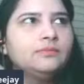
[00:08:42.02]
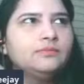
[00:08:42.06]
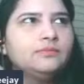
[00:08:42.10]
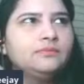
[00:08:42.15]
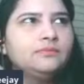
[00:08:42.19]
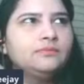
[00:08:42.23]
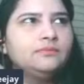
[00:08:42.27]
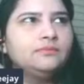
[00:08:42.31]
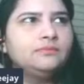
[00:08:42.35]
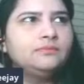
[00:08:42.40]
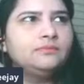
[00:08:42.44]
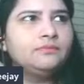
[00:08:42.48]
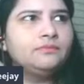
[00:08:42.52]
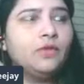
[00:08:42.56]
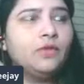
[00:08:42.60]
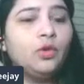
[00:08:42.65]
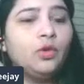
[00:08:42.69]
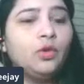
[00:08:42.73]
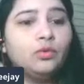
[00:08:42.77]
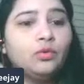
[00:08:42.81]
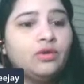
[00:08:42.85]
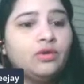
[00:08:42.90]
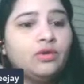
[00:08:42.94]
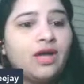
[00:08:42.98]

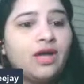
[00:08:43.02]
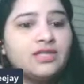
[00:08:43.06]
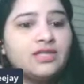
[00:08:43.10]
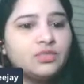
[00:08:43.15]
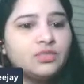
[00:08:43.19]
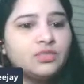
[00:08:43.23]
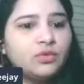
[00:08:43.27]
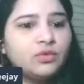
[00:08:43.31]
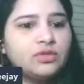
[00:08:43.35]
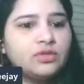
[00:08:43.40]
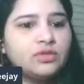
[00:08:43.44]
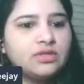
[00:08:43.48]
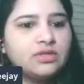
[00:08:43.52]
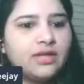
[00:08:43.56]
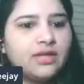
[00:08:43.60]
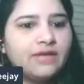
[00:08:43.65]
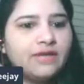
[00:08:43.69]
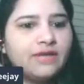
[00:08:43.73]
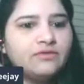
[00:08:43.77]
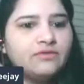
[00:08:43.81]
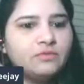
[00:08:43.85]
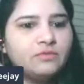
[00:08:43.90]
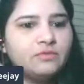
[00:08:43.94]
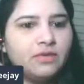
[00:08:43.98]
No, last was
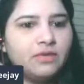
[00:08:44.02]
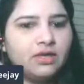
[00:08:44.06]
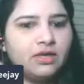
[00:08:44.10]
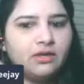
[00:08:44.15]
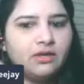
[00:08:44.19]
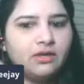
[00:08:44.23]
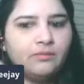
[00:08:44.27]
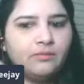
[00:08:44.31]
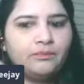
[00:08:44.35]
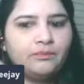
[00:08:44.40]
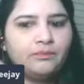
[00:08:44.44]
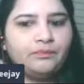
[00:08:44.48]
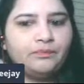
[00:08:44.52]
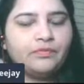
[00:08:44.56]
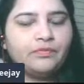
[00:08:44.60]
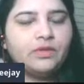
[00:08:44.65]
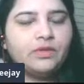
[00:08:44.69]
live speaking.